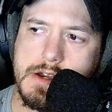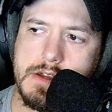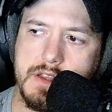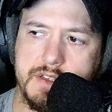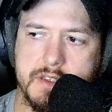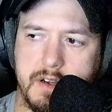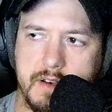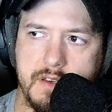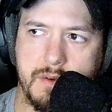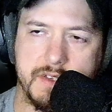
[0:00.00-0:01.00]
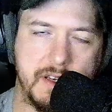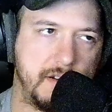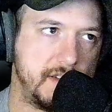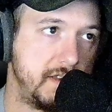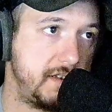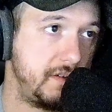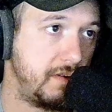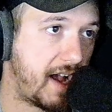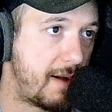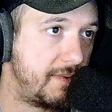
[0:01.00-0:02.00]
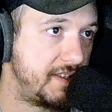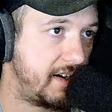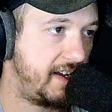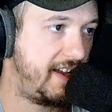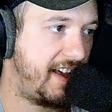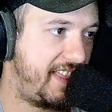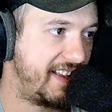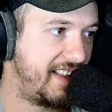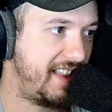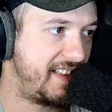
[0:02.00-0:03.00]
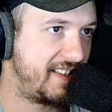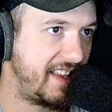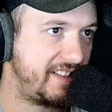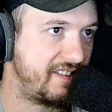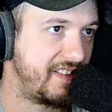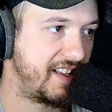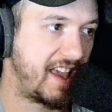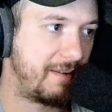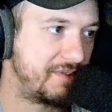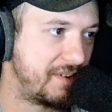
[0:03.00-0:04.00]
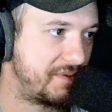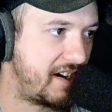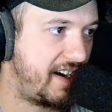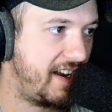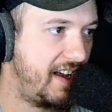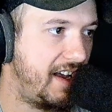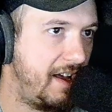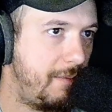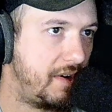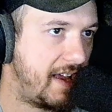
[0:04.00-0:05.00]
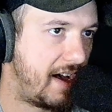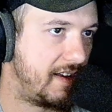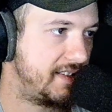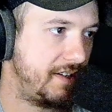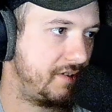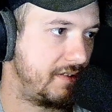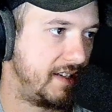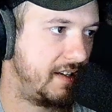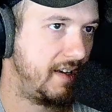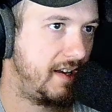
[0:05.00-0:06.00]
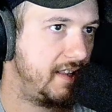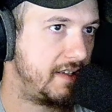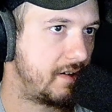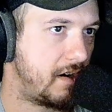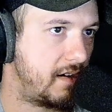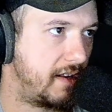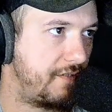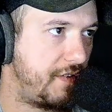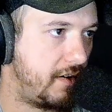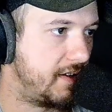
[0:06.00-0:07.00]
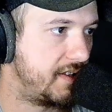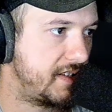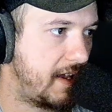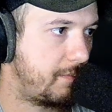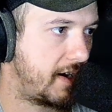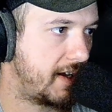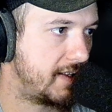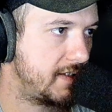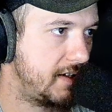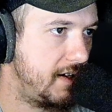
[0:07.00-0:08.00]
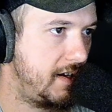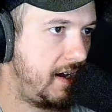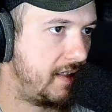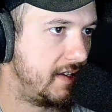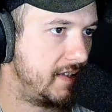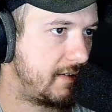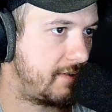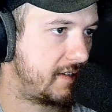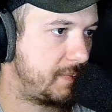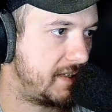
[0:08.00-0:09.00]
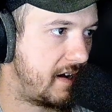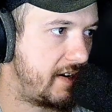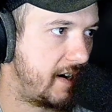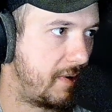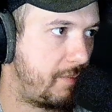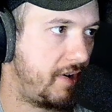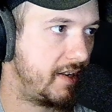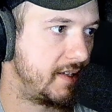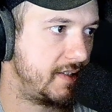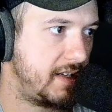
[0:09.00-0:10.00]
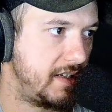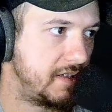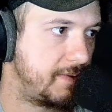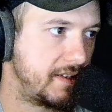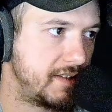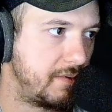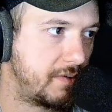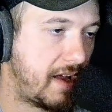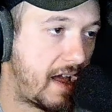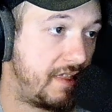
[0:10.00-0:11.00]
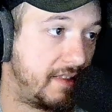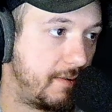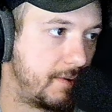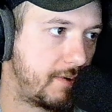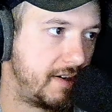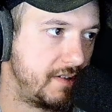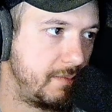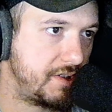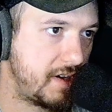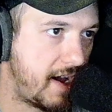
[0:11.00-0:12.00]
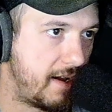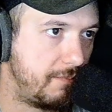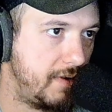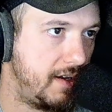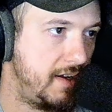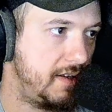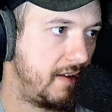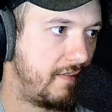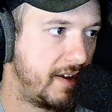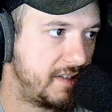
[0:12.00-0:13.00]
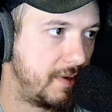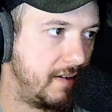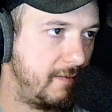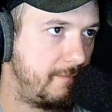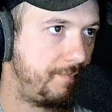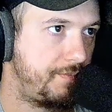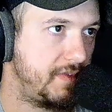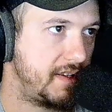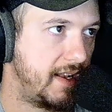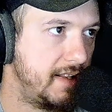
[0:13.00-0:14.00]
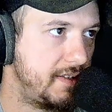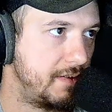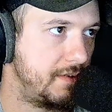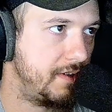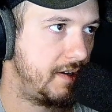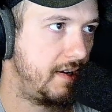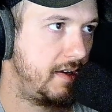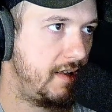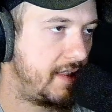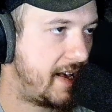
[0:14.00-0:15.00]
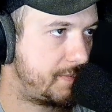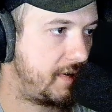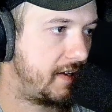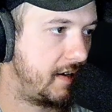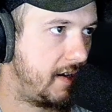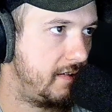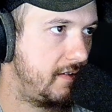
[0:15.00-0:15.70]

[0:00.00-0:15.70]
this has turned into a tier list to a commentary on the nature of the game. So I'm sorry, but yeah, essentially these are all going to fill into the same buckets, and these recipes down here I'm going to put into C just because I think they require too much time investment to get into. That's pretty good.